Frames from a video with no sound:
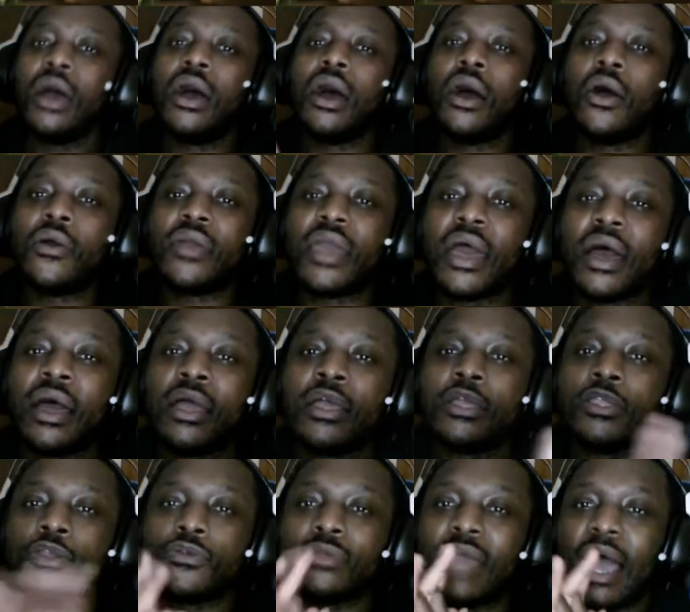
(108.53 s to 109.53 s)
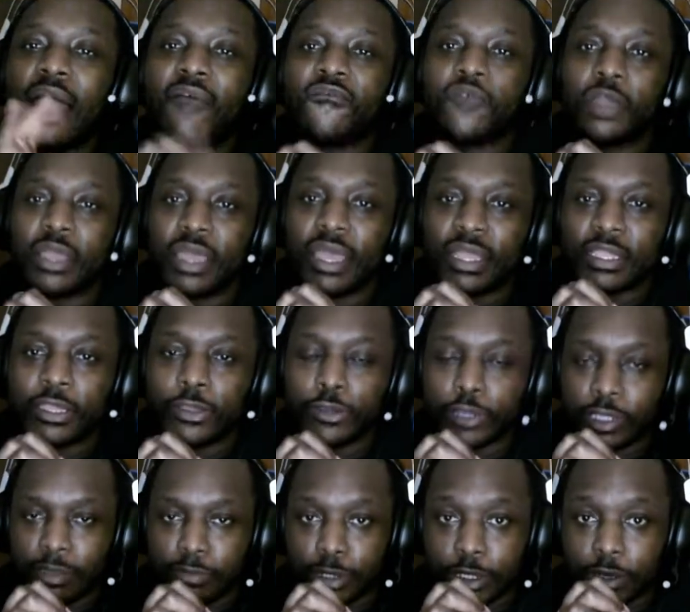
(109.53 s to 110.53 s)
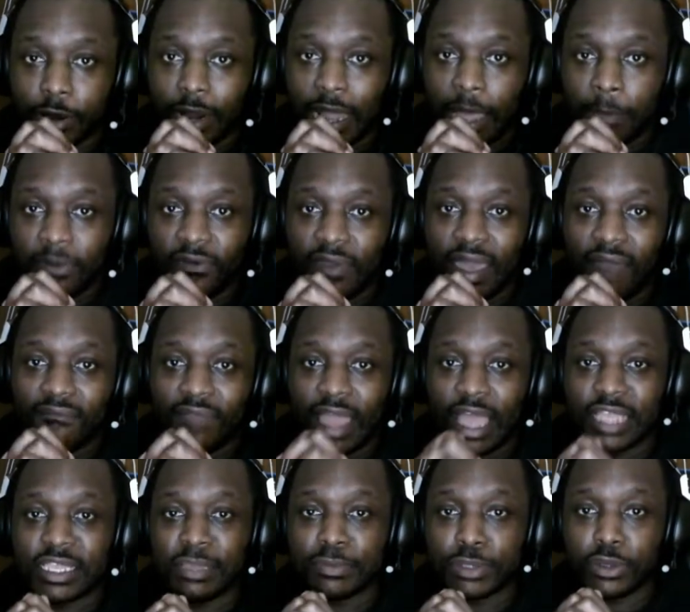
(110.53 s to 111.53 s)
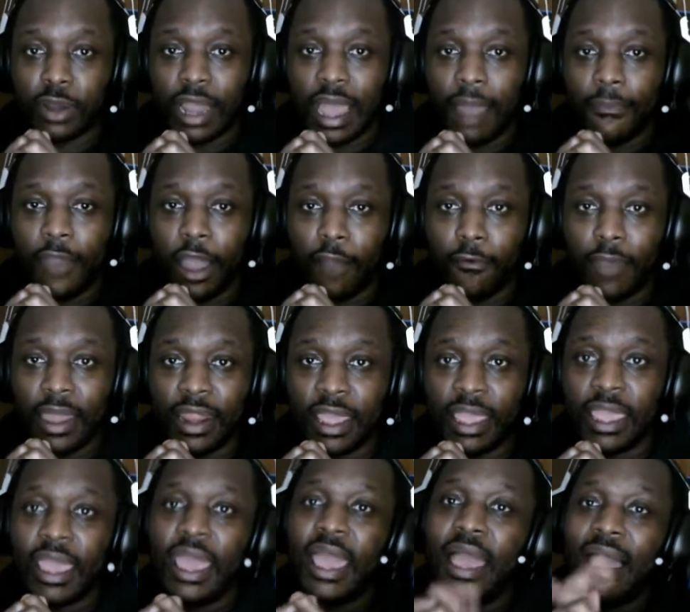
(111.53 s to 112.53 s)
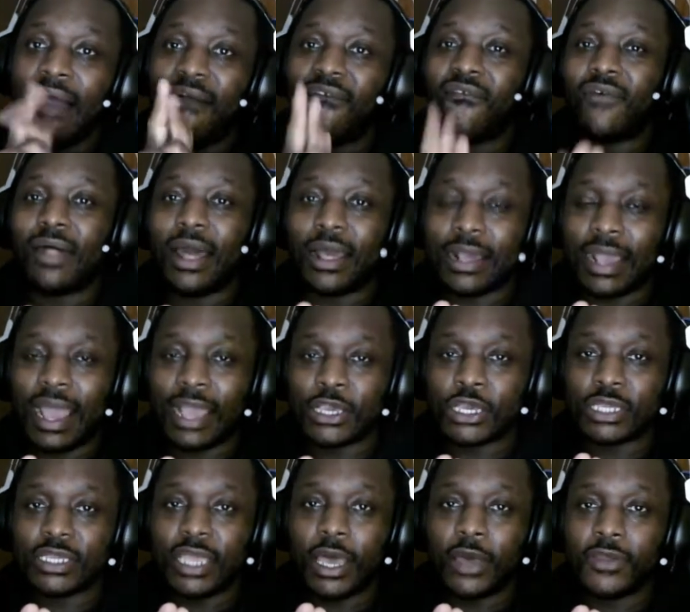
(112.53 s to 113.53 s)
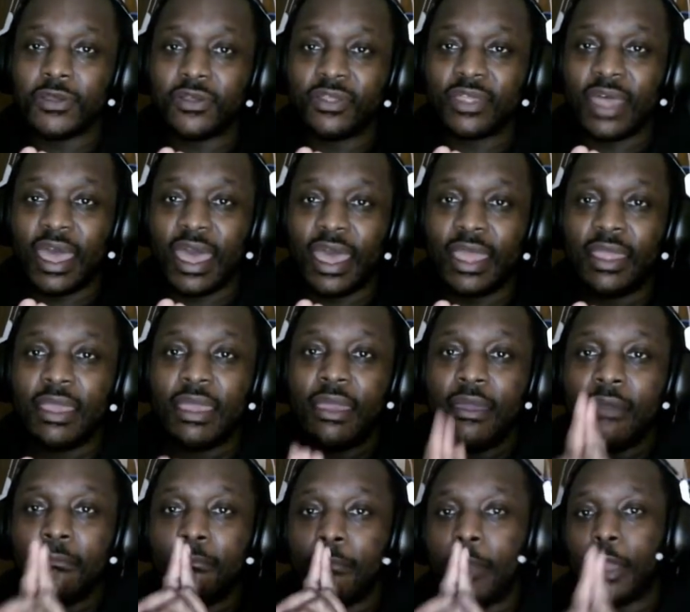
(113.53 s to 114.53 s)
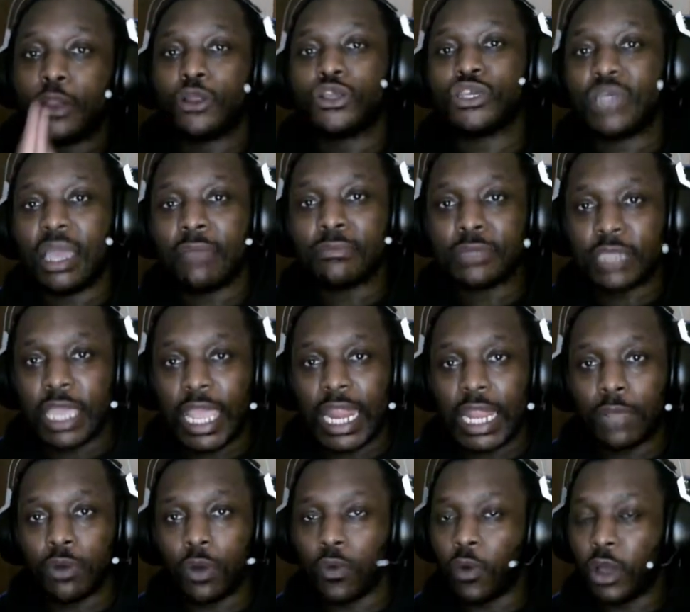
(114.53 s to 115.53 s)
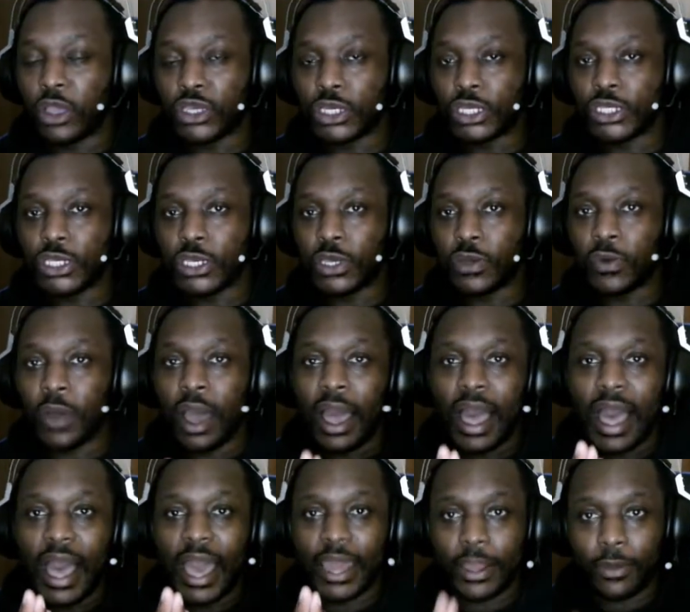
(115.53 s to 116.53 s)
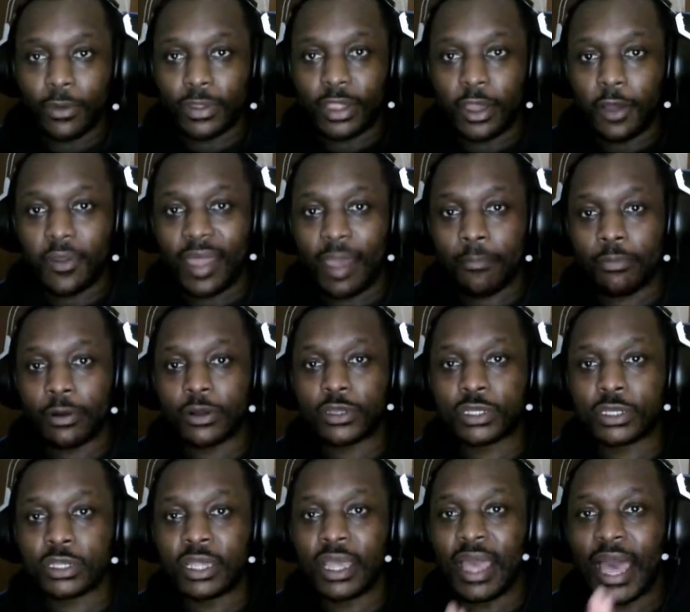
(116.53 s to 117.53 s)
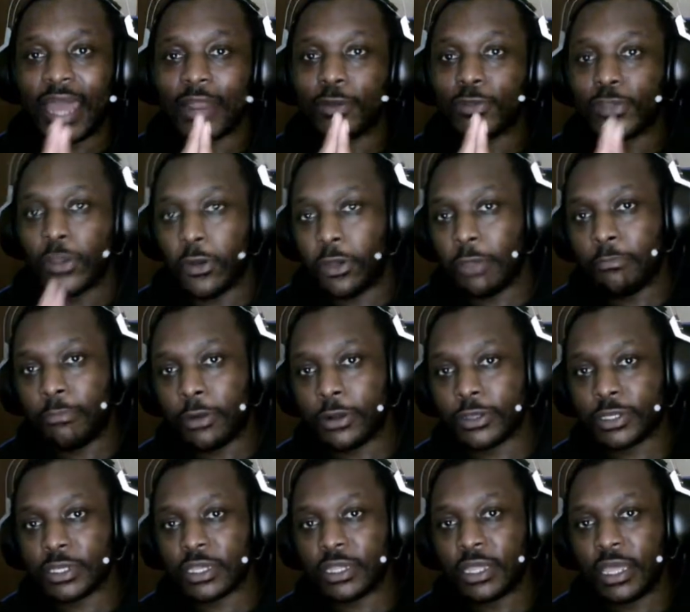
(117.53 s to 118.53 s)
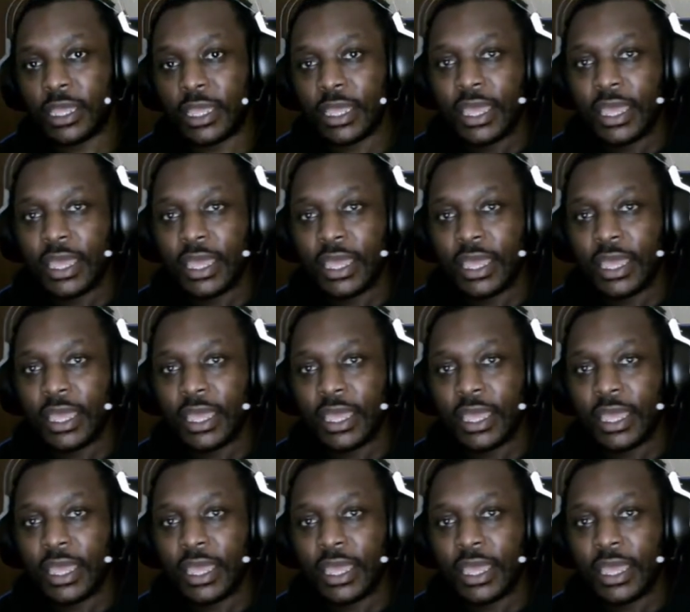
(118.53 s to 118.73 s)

Oh yeah, do not forget to subscribe if you have not subscribed already. I feel like I should tell you that. Mayor James Kenney will want you to. I don't know that personally. I don't know him personally.